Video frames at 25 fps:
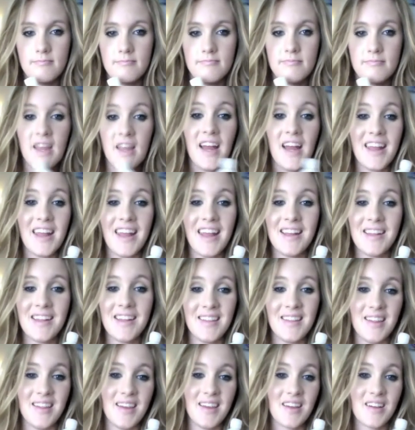Not
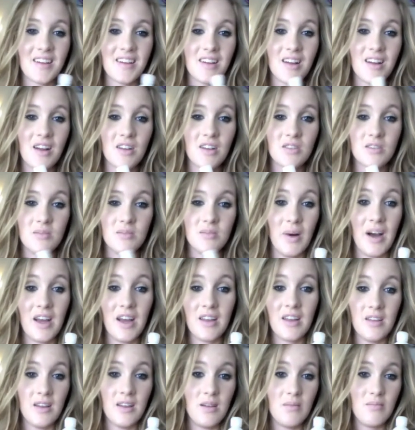anything, I'll just
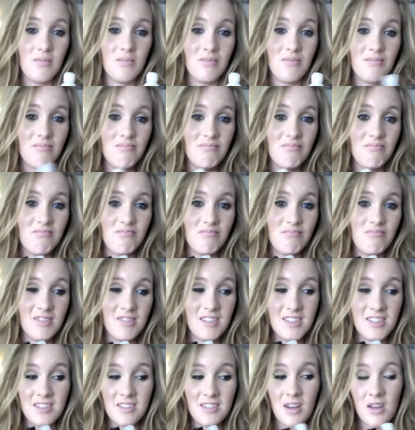buy them,
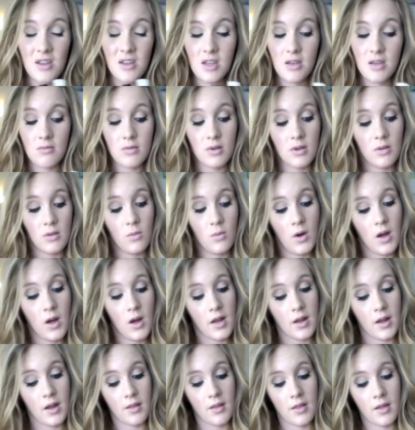which is all they really
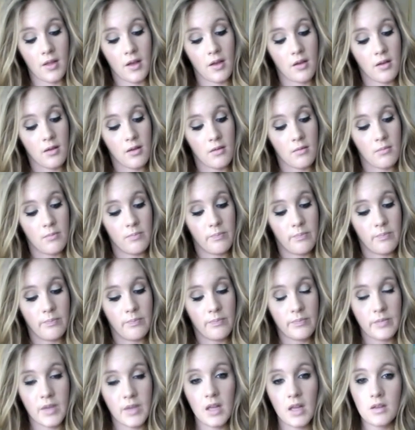want, I think.
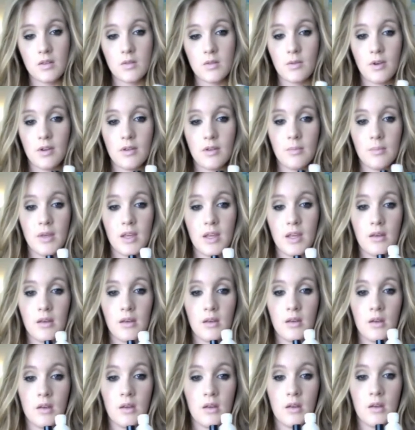They just want to be
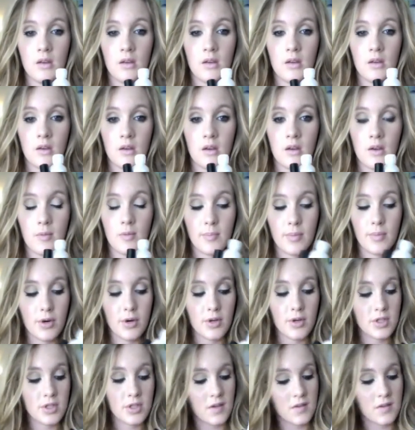
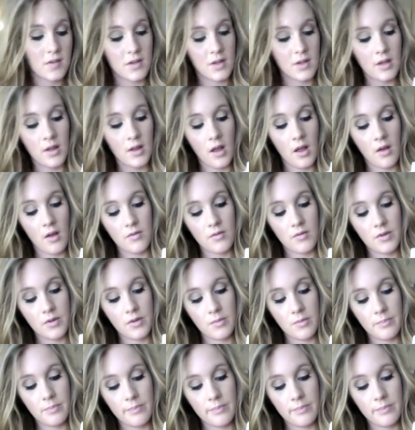purchased and loved.